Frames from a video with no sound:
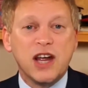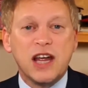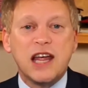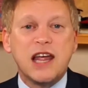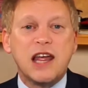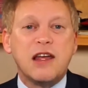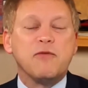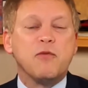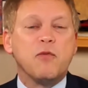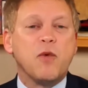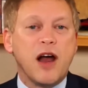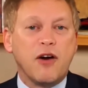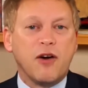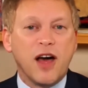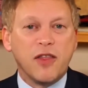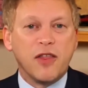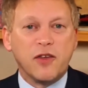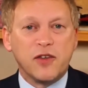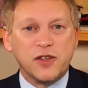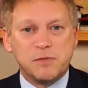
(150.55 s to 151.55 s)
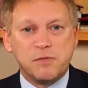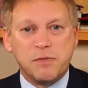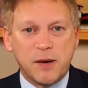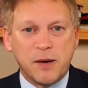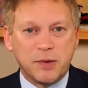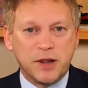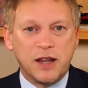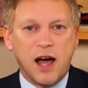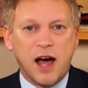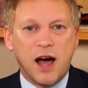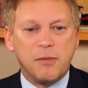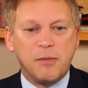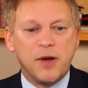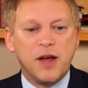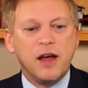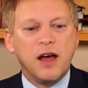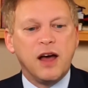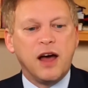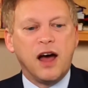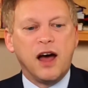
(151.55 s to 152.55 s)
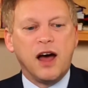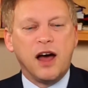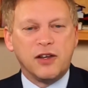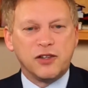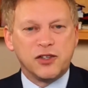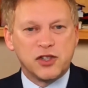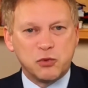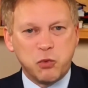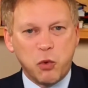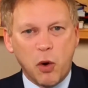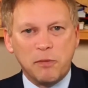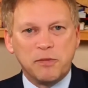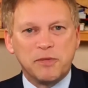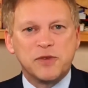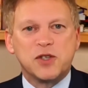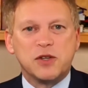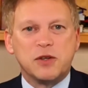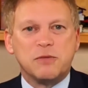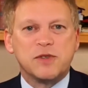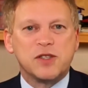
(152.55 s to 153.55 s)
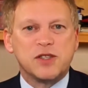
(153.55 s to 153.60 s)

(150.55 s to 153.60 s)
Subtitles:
even where others bubble up, swamps them.